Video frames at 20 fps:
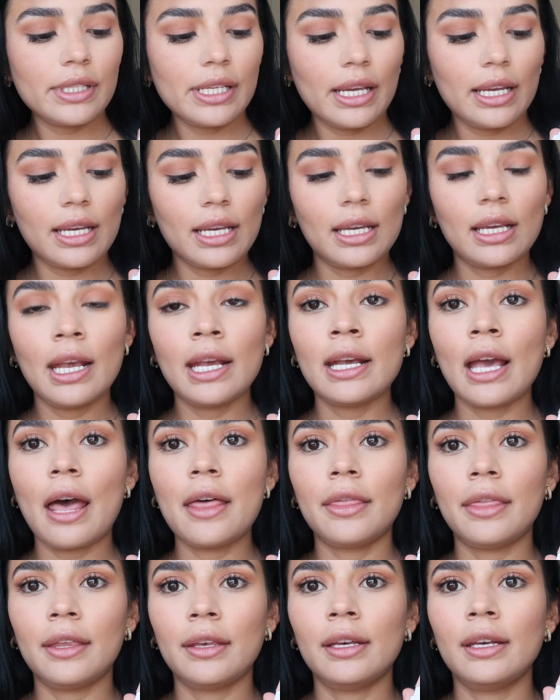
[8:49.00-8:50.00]

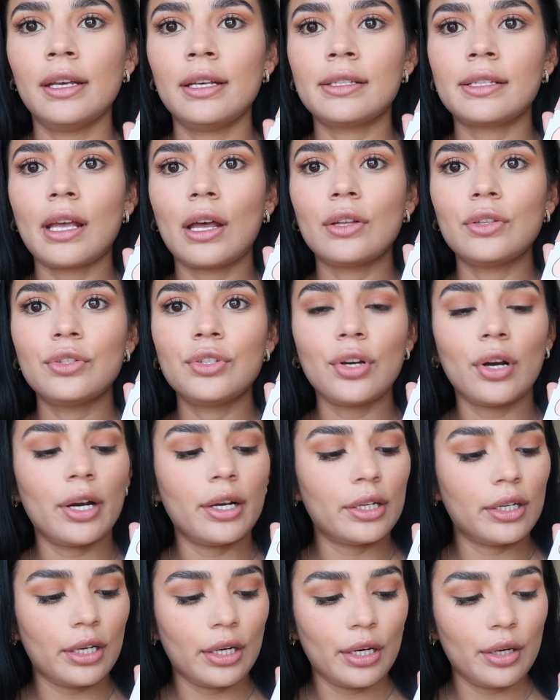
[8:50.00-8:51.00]
taking this
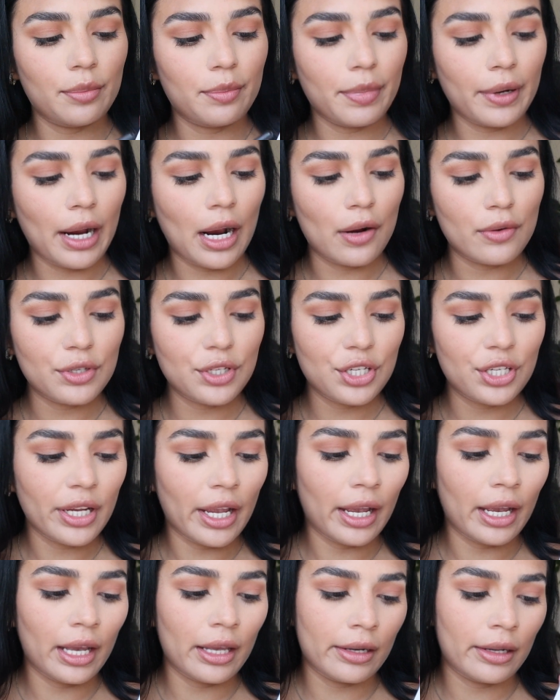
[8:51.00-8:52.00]
darker brown
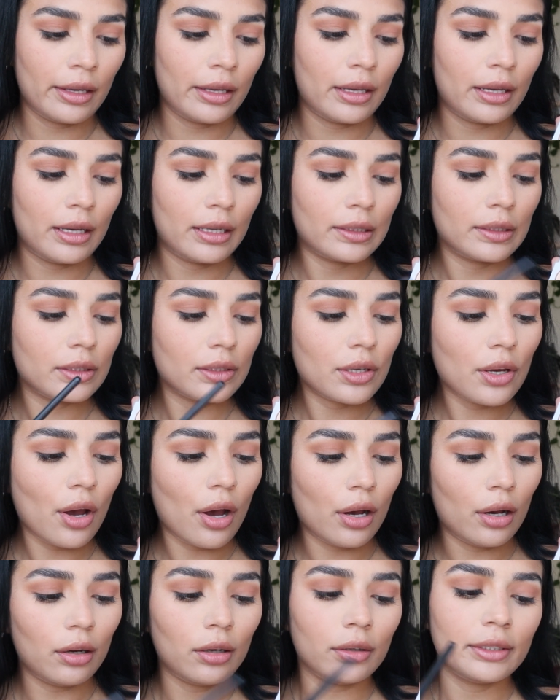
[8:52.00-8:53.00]
shade
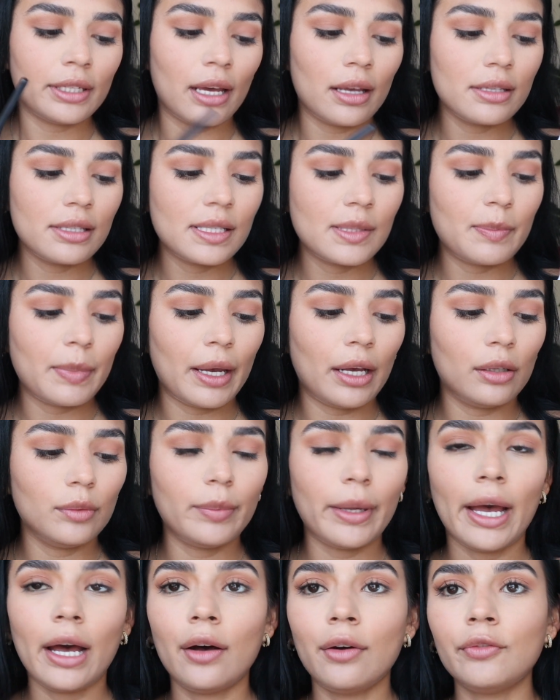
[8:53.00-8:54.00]
called
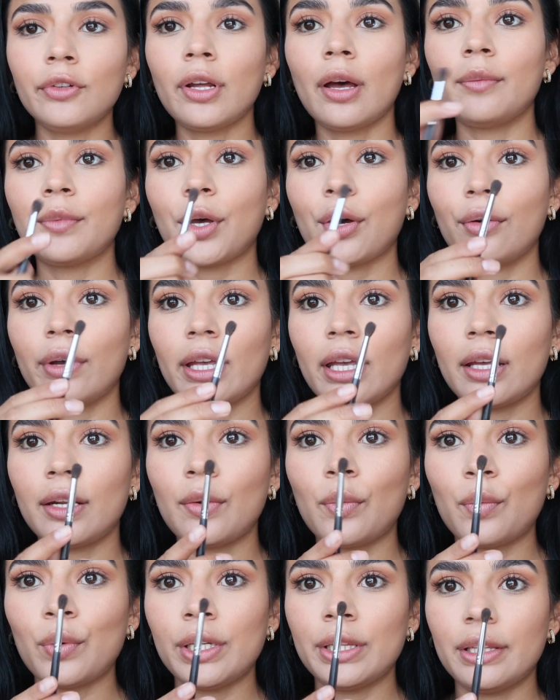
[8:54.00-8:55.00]
Spellbound, I'm going
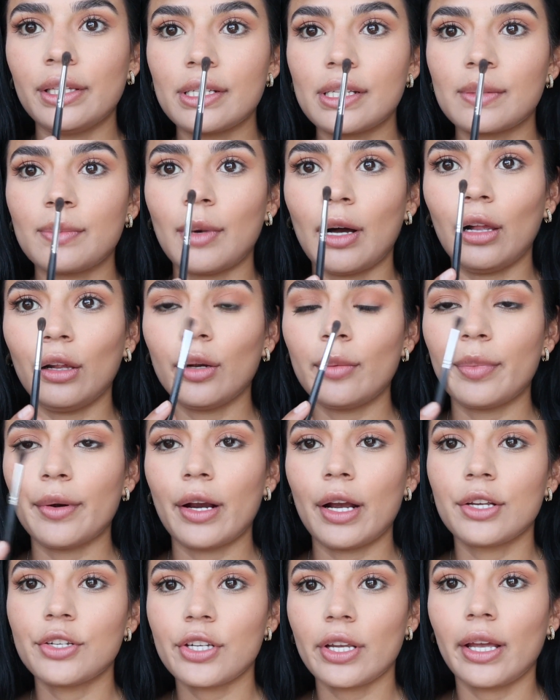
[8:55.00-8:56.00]
in with the smaller
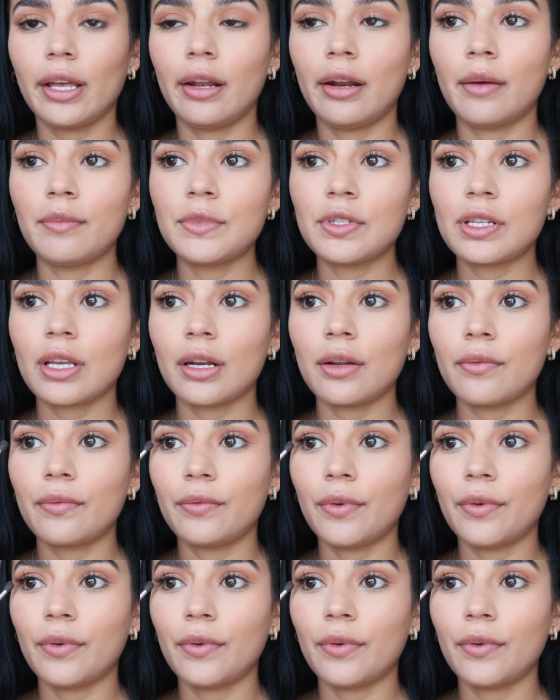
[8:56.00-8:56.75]
brush and I'm just gonna